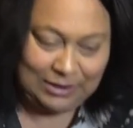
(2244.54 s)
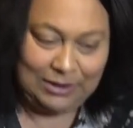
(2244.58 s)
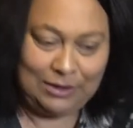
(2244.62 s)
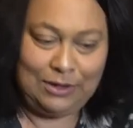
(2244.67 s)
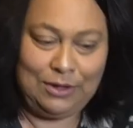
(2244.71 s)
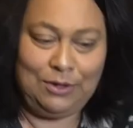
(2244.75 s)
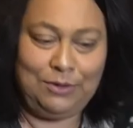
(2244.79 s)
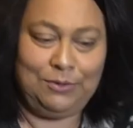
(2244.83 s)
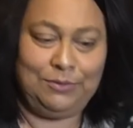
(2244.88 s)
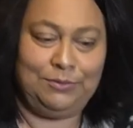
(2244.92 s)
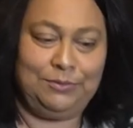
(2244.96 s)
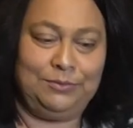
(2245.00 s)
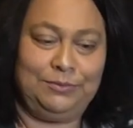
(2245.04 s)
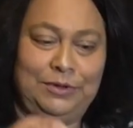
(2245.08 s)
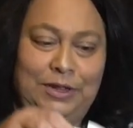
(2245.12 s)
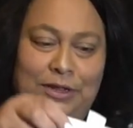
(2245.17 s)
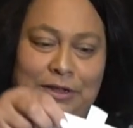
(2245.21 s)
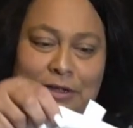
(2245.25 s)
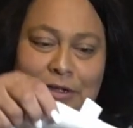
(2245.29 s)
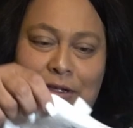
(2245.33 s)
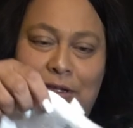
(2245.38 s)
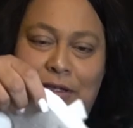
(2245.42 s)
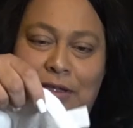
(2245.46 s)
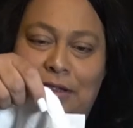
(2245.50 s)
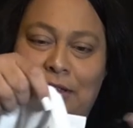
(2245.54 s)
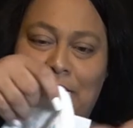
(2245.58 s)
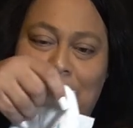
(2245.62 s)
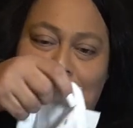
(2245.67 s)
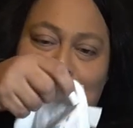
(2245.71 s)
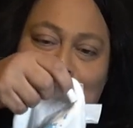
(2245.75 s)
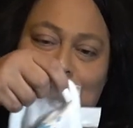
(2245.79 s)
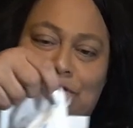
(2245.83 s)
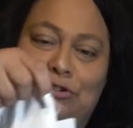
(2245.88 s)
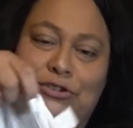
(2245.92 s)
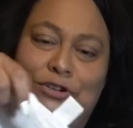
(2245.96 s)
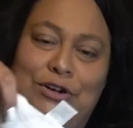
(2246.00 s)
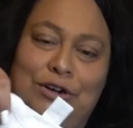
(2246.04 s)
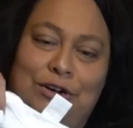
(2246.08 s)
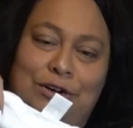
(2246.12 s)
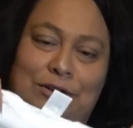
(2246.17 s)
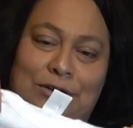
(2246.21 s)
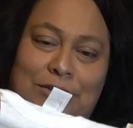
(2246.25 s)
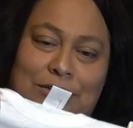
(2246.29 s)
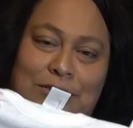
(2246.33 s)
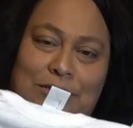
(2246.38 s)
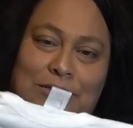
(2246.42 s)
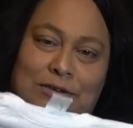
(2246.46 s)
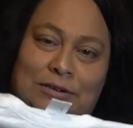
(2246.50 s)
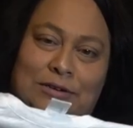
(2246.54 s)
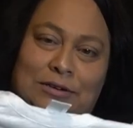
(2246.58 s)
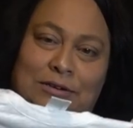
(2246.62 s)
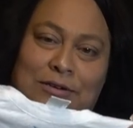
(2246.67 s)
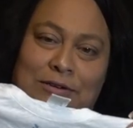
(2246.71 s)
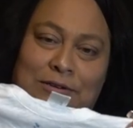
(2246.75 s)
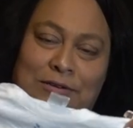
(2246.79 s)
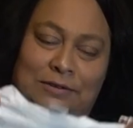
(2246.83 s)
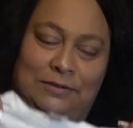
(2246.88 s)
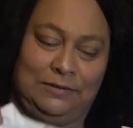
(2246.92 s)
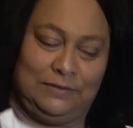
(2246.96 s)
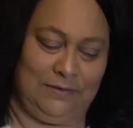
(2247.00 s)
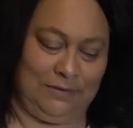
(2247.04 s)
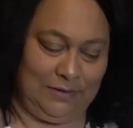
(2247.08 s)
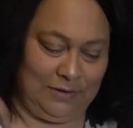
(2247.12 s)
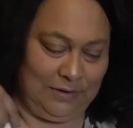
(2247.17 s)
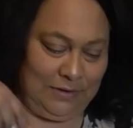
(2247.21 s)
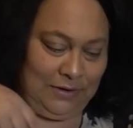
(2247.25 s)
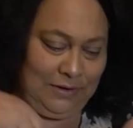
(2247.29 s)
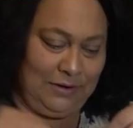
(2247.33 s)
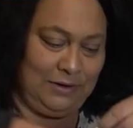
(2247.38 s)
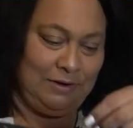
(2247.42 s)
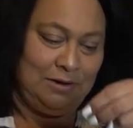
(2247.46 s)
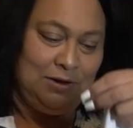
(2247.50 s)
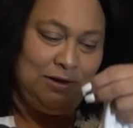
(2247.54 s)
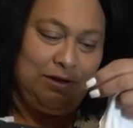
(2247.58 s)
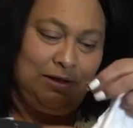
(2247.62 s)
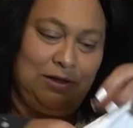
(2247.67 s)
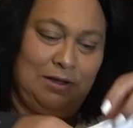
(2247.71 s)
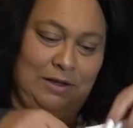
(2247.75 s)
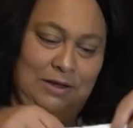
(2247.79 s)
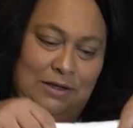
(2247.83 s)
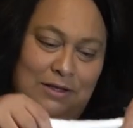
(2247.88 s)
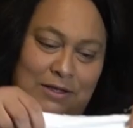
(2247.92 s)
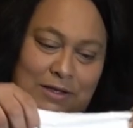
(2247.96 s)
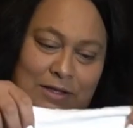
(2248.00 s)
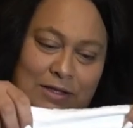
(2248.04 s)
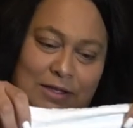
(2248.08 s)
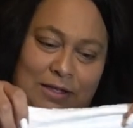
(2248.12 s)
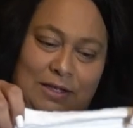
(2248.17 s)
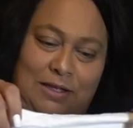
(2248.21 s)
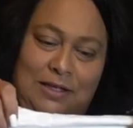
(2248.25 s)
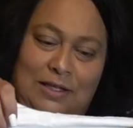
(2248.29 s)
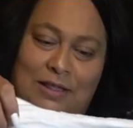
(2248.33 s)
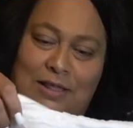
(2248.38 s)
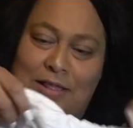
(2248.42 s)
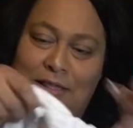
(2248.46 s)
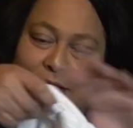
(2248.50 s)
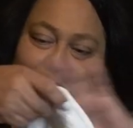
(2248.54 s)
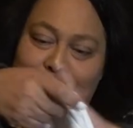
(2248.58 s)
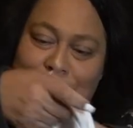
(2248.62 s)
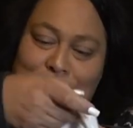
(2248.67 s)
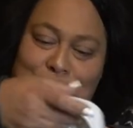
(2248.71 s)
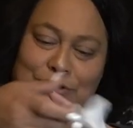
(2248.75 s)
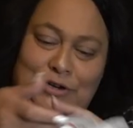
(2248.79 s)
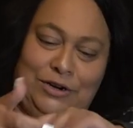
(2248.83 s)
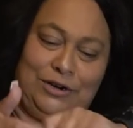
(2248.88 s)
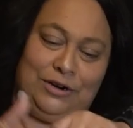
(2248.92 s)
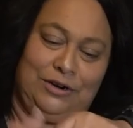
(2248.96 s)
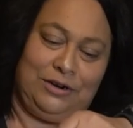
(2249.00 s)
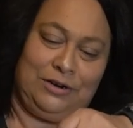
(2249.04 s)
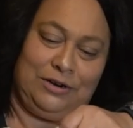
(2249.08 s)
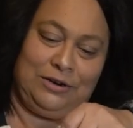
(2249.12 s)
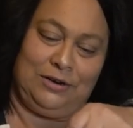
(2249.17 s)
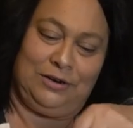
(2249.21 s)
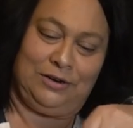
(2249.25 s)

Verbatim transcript: Oh, look, little shirt. Look, little shirt.